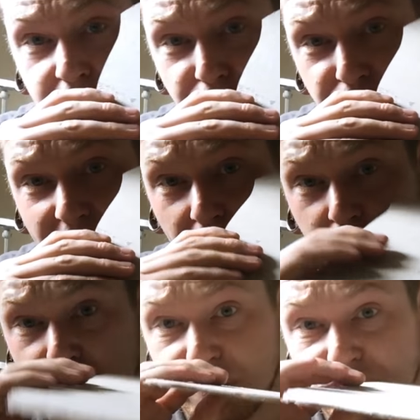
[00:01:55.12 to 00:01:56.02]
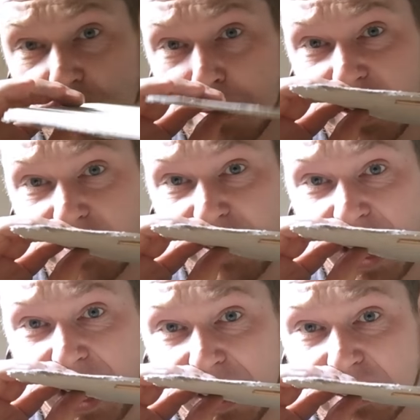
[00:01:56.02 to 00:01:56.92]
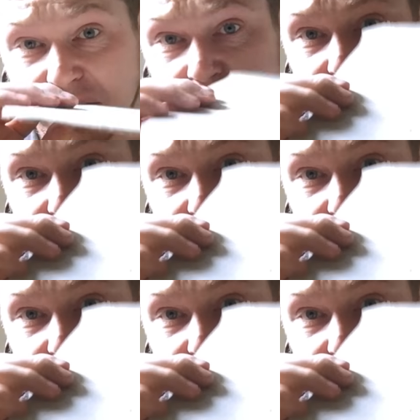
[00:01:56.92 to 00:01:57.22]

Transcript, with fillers: It's just out of a bit of hard